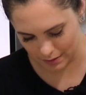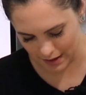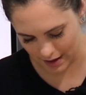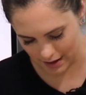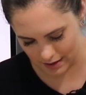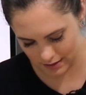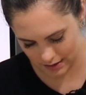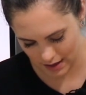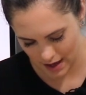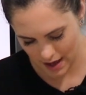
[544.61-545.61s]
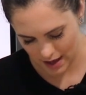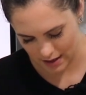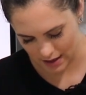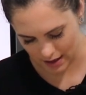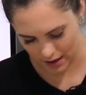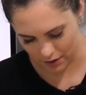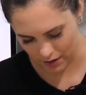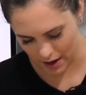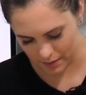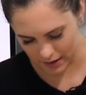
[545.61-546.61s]
with my hands. Then I
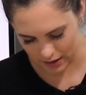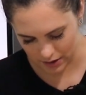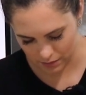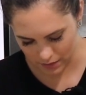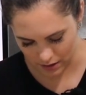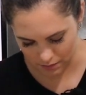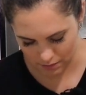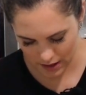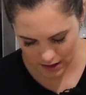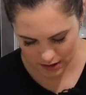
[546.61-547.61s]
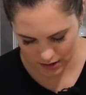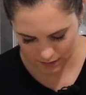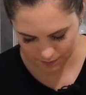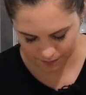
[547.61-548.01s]
grab a little bit of meat,